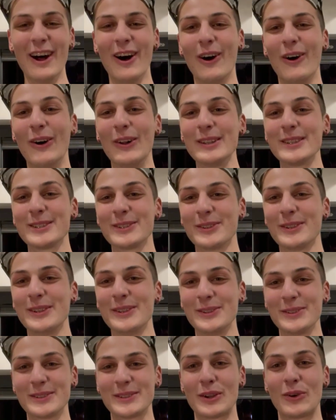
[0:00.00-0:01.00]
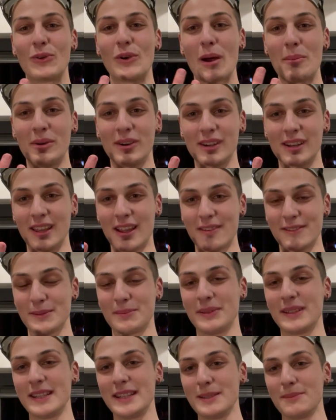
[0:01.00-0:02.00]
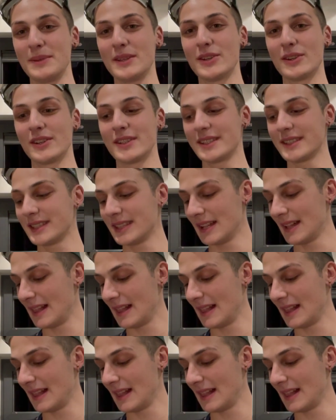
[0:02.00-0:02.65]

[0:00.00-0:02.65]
Also use rubber gloves, please, because